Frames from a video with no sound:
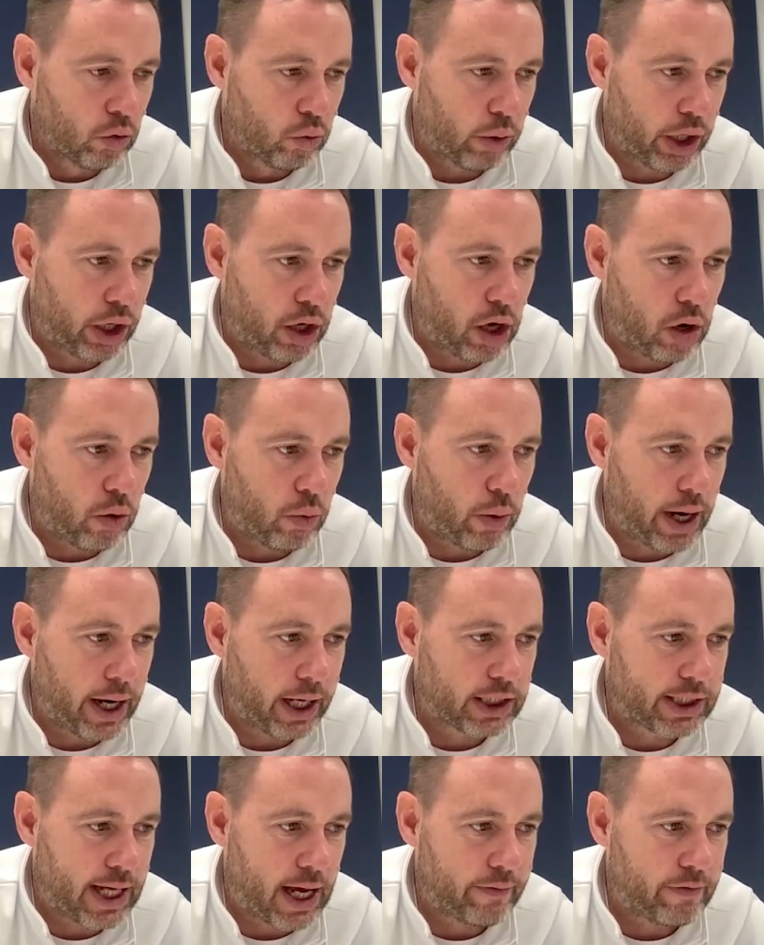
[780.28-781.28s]
we can't
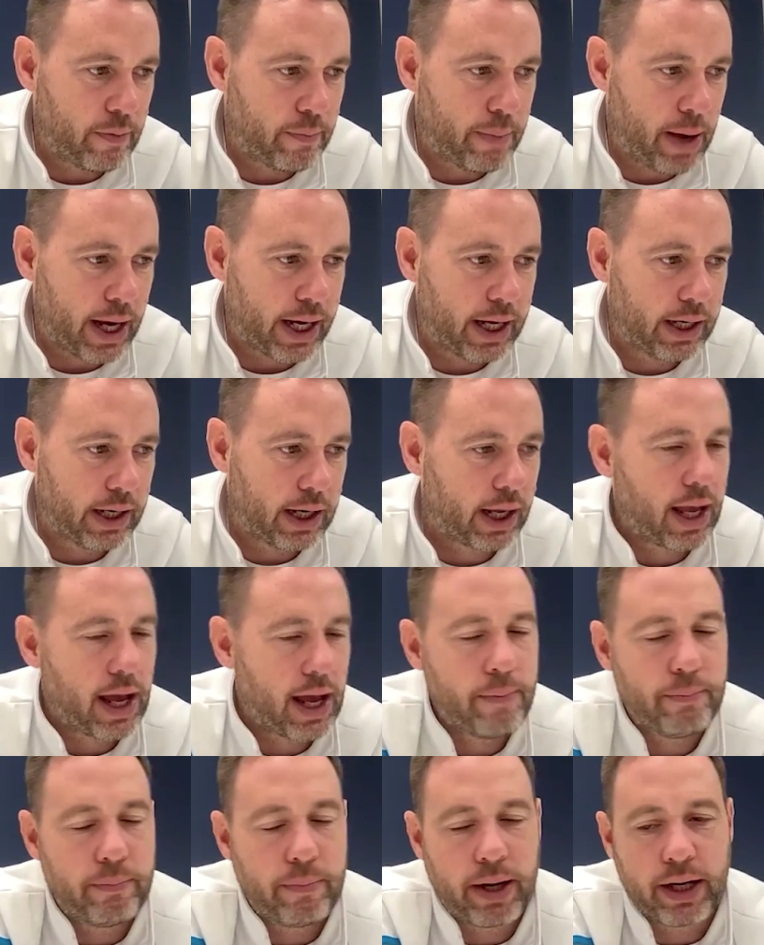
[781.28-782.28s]
wait to have him back in the
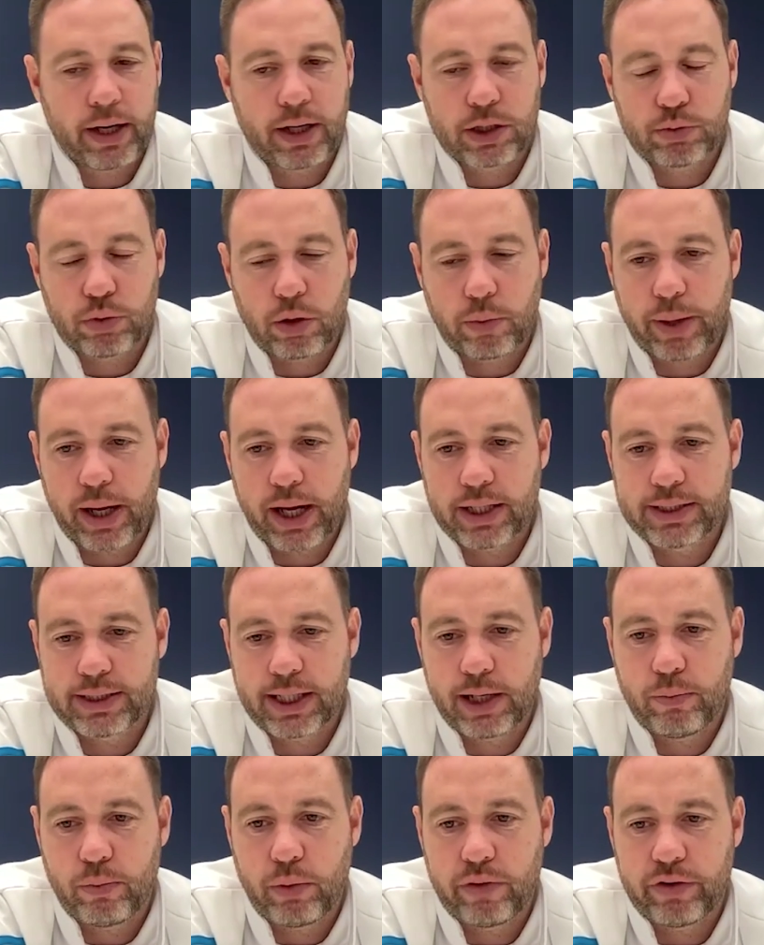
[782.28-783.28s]
camp, mate, because we're a better
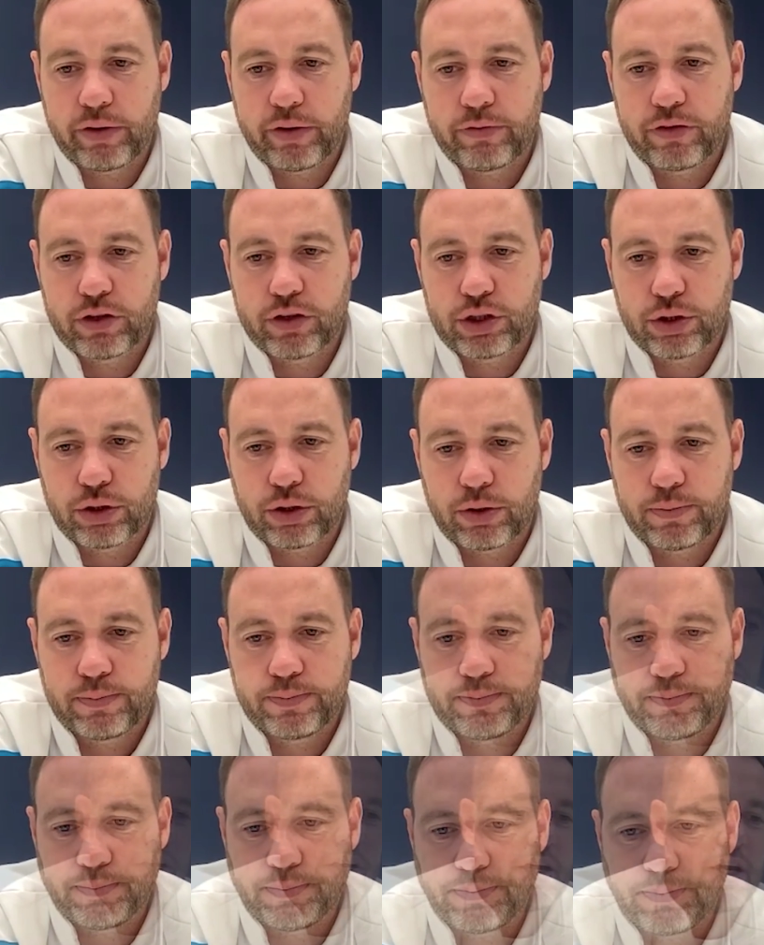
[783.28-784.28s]
team with him for sure.
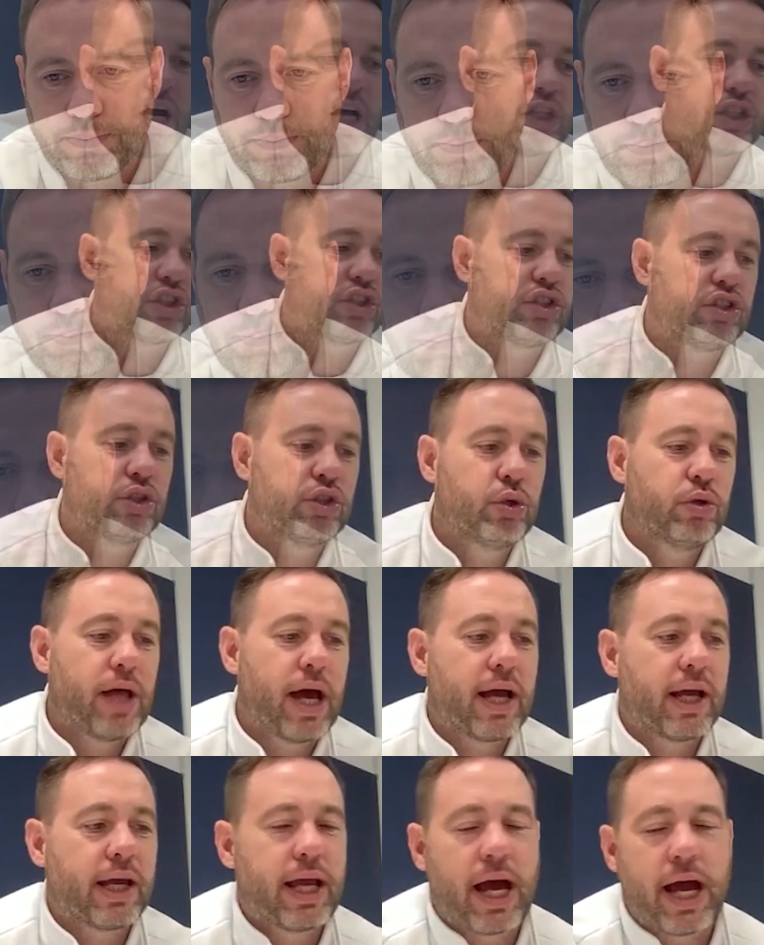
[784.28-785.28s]
I just knew
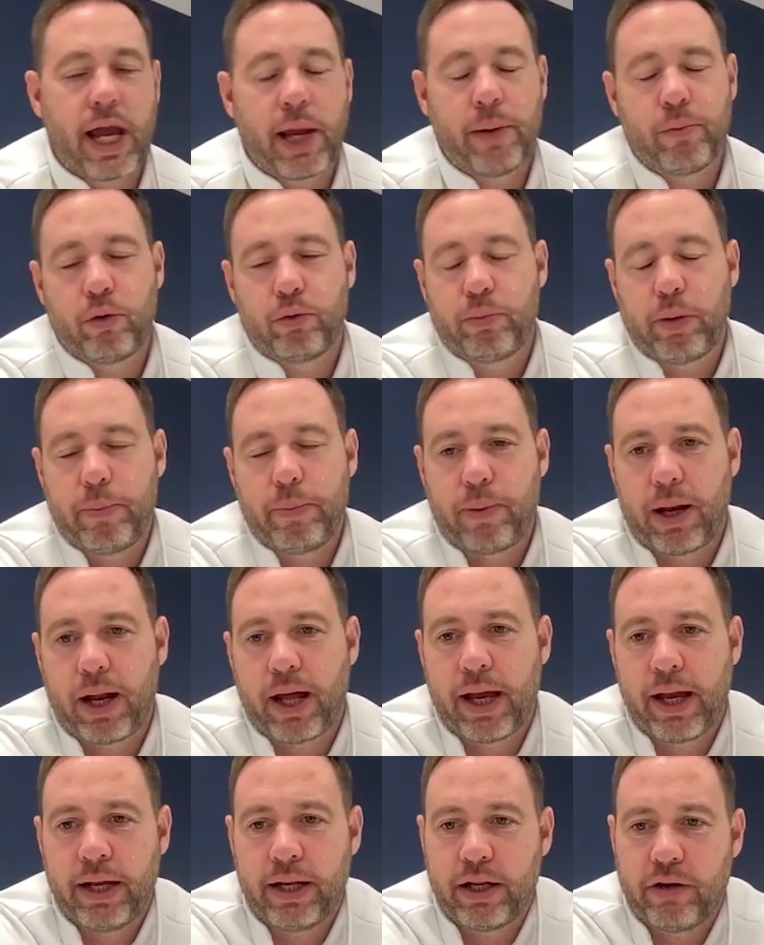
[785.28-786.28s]
that game would be
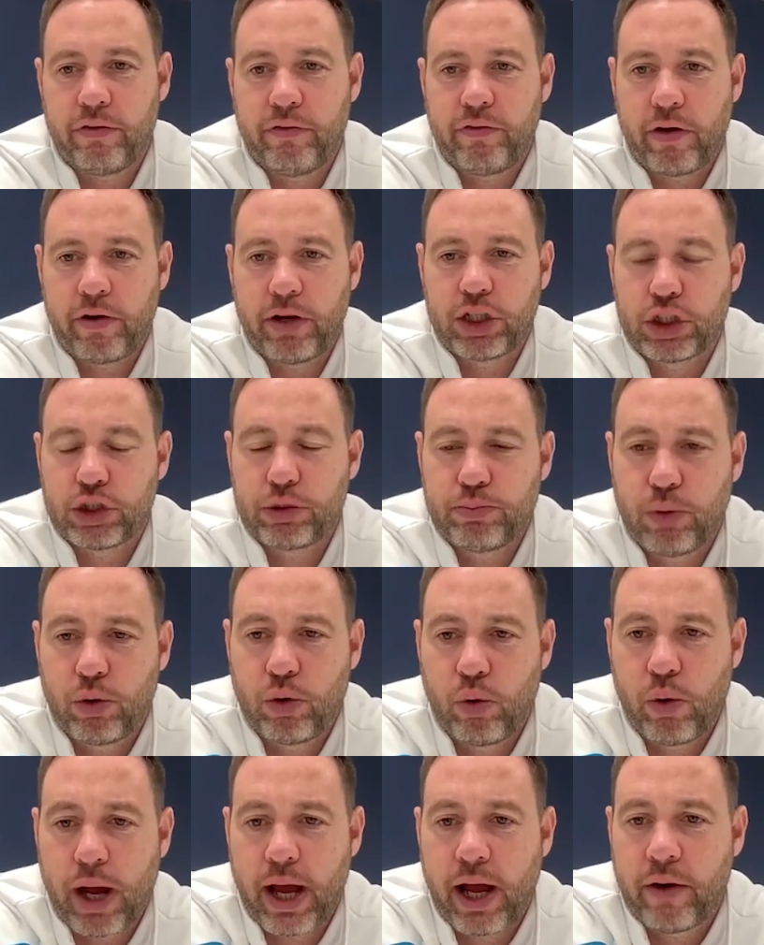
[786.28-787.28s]
played in a very
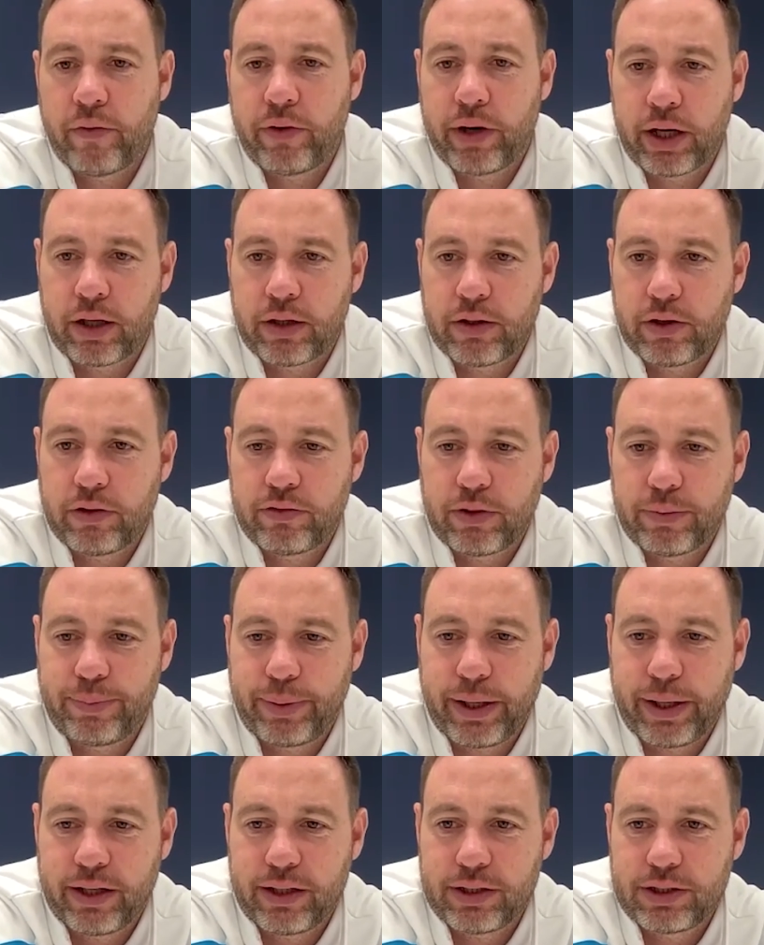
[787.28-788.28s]
small area of the
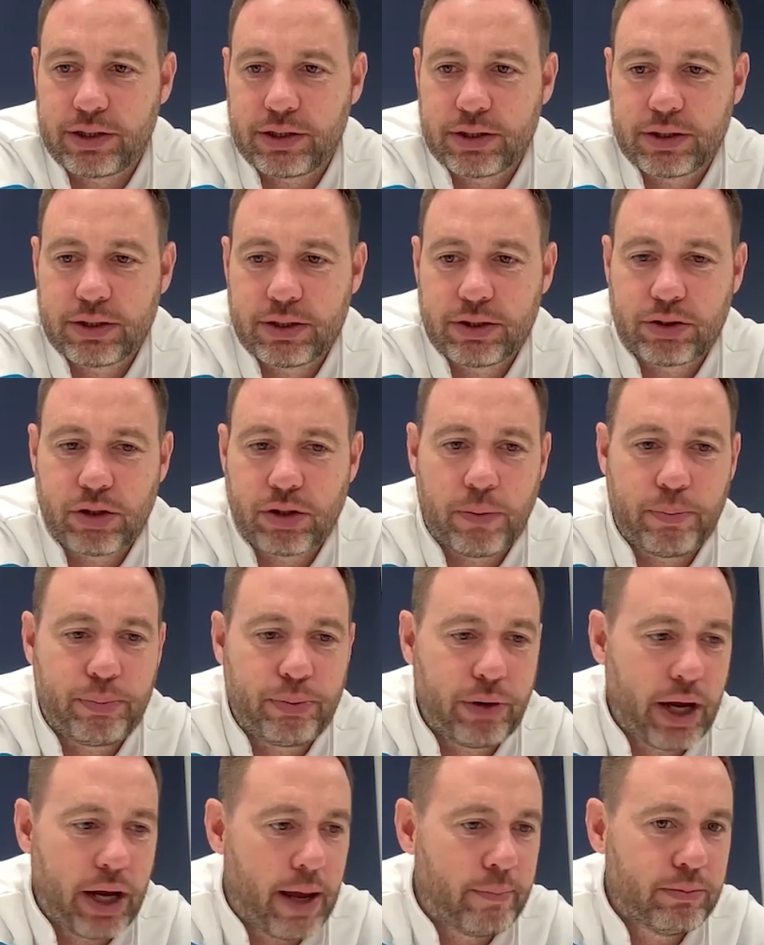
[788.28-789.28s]
pitch. So I'm
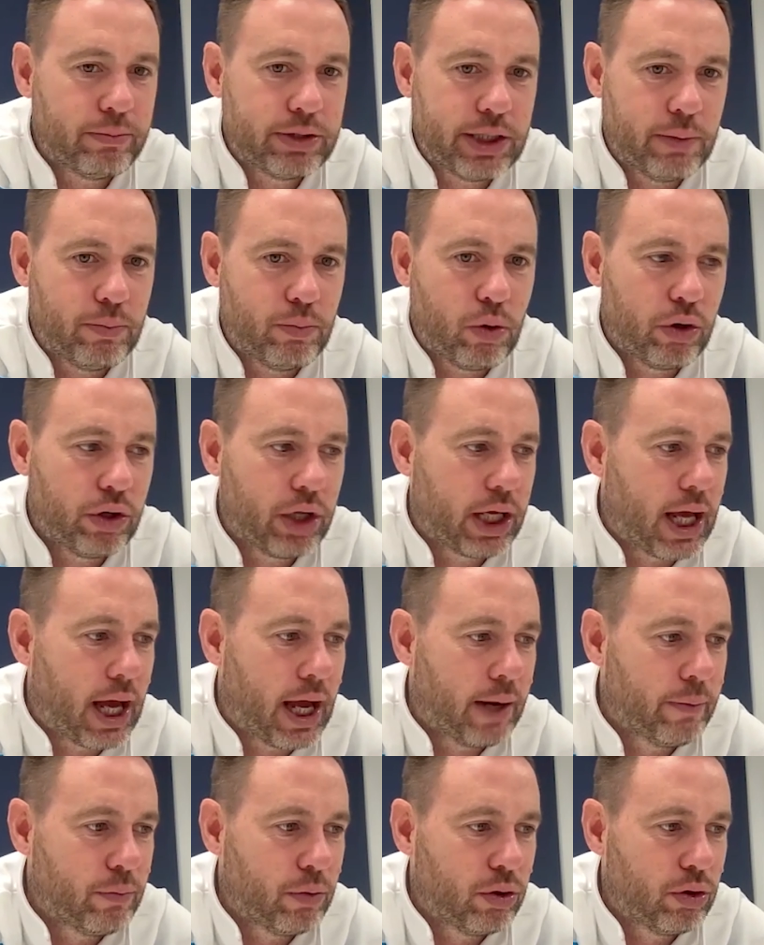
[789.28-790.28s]
preempting what the
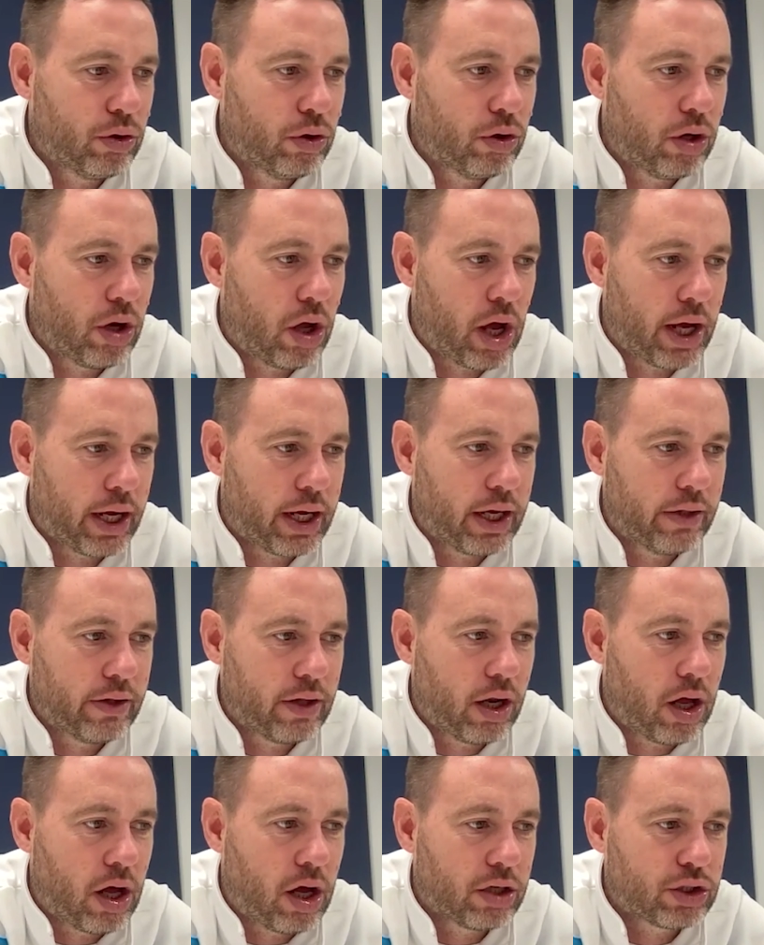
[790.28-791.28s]
game would look like in
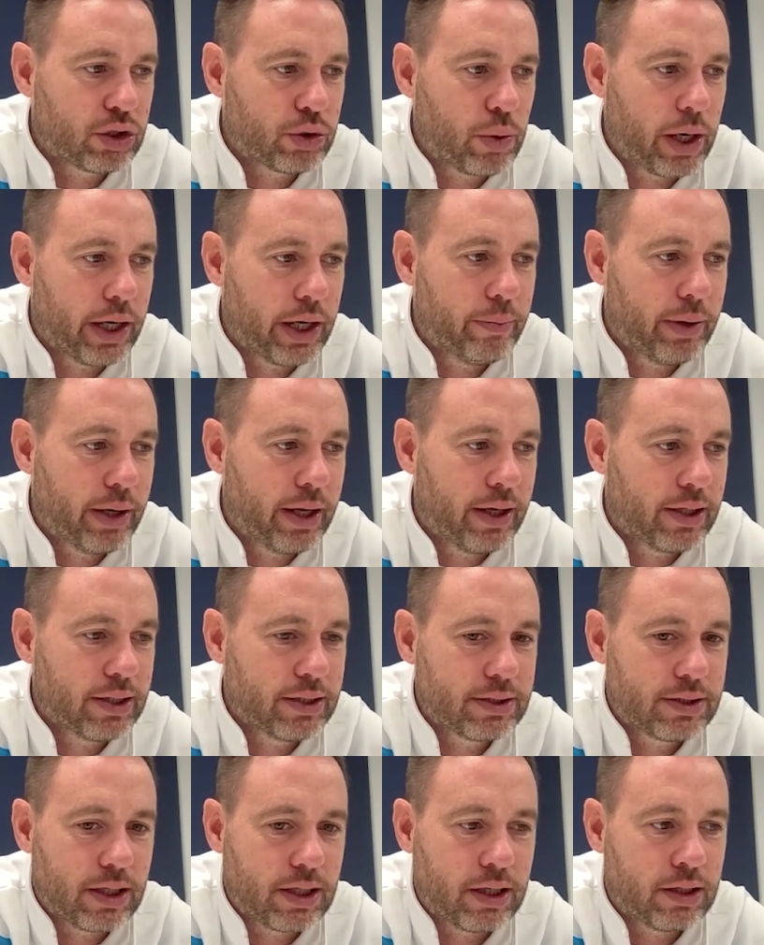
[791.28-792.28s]
the last 20
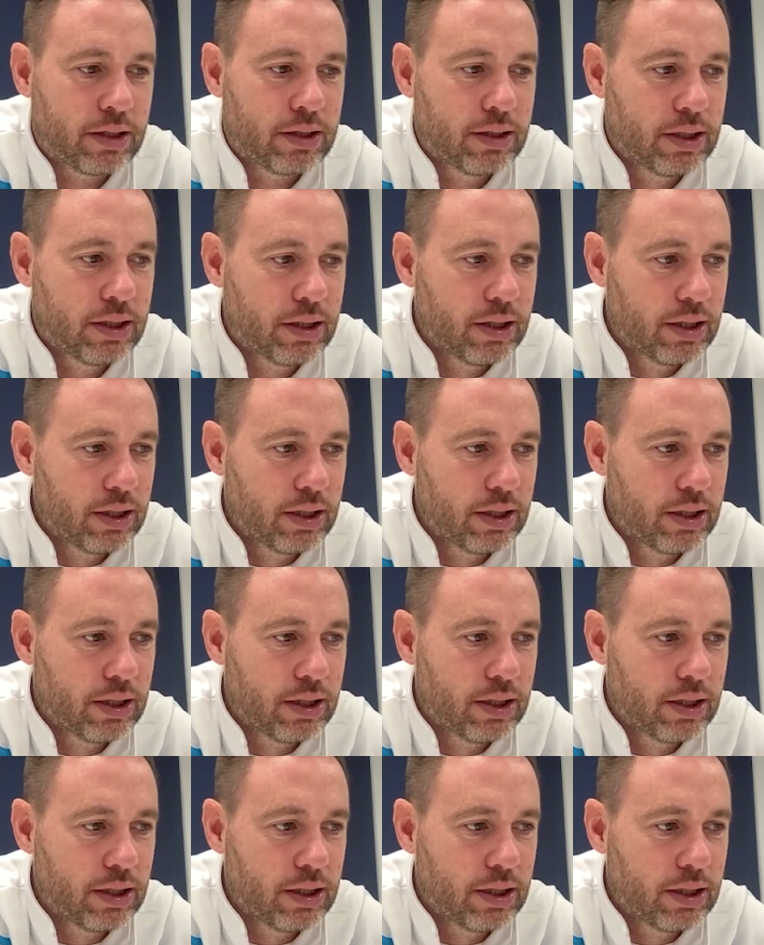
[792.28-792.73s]
minutes. And